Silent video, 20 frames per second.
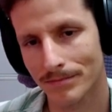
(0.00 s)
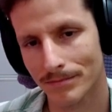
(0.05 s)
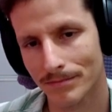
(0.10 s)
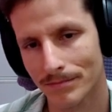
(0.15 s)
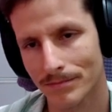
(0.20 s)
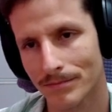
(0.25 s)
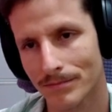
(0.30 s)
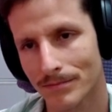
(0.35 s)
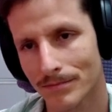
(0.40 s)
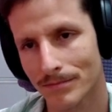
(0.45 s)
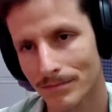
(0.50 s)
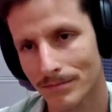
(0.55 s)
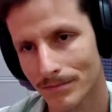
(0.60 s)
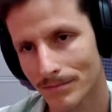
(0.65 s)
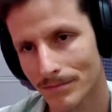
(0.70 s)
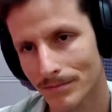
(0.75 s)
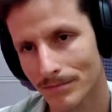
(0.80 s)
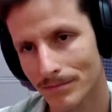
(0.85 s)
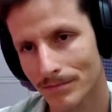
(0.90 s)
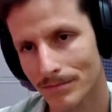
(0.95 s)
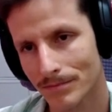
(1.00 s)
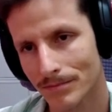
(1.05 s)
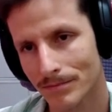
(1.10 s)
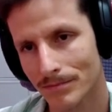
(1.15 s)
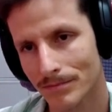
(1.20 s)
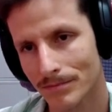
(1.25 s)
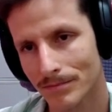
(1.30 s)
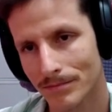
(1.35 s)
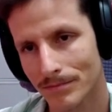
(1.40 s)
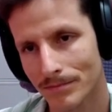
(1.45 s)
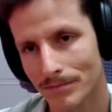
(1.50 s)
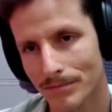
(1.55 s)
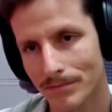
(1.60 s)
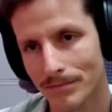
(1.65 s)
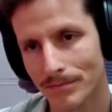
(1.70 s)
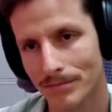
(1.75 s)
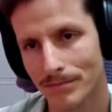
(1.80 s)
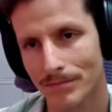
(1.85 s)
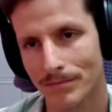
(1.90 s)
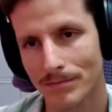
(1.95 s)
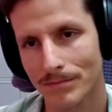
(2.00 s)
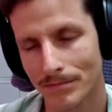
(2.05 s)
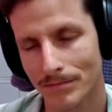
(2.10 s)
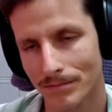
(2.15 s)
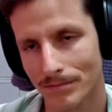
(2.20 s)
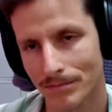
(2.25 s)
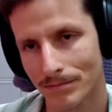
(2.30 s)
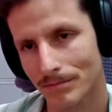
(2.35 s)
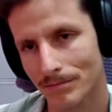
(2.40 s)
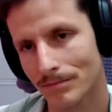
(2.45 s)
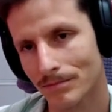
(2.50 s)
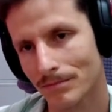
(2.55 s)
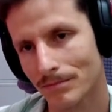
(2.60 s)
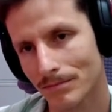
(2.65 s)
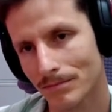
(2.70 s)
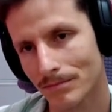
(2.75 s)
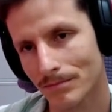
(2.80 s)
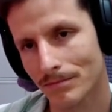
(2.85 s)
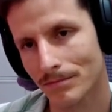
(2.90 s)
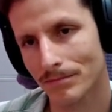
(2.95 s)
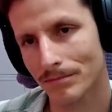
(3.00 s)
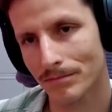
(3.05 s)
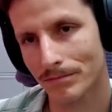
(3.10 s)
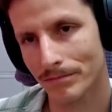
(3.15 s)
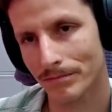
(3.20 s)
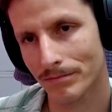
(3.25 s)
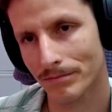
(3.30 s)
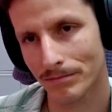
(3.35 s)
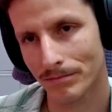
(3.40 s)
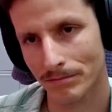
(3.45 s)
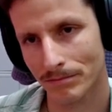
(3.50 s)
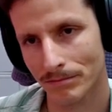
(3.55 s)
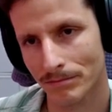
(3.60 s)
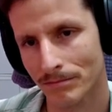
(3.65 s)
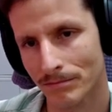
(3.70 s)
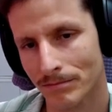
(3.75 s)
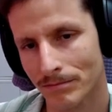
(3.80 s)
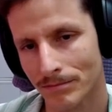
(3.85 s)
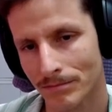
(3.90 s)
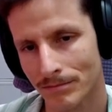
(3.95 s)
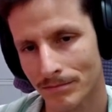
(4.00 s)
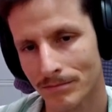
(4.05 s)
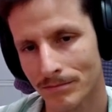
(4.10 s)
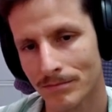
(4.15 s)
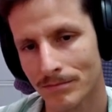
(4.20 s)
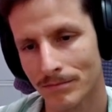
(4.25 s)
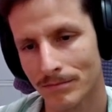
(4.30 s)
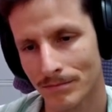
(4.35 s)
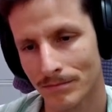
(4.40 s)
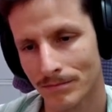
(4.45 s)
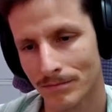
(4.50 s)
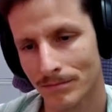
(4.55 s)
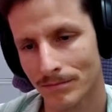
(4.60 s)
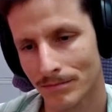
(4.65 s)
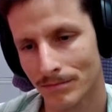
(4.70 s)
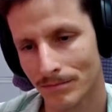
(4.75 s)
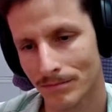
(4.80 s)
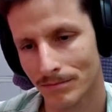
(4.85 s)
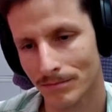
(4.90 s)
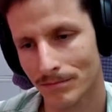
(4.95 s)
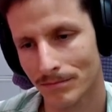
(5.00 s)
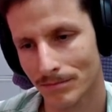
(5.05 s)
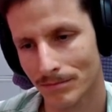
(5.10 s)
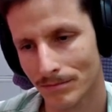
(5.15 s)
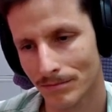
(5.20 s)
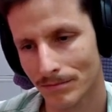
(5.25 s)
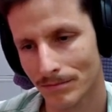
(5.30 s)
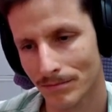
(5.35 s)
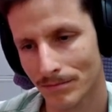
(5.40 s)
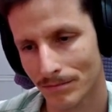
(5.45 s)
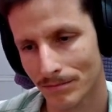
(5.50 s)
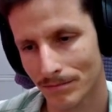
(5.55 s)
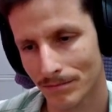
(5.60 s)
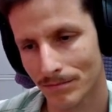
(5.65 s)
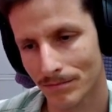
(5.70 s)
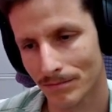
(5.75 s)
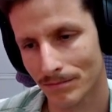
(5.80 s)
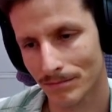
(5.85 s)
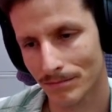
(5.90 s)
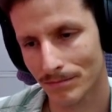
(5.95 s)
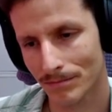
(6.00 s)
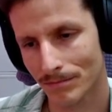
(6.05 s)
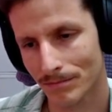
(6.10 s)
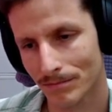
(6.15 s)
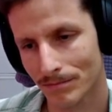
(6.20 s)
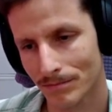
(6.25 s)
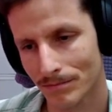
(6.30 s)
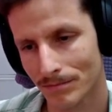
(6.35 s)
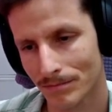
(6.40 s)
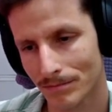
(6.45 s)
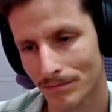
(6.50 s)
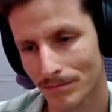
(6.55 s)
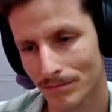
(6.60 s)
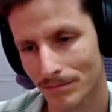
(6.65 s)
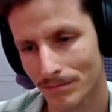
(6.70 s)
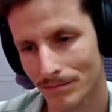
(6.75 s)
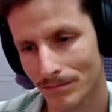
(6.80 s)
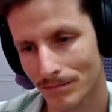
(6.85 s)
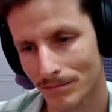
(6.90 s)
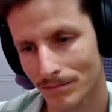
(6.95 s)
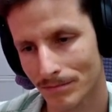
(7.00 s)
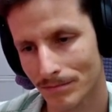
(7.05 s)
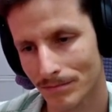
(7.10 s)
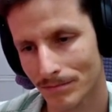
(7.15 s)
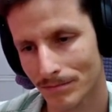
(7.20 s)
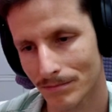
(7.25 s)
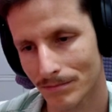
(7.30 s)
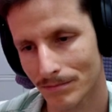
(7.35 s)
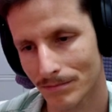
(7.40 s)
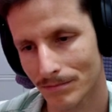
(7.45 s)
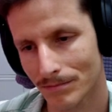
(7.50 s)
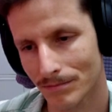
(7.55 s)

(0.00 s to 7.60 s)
(silent)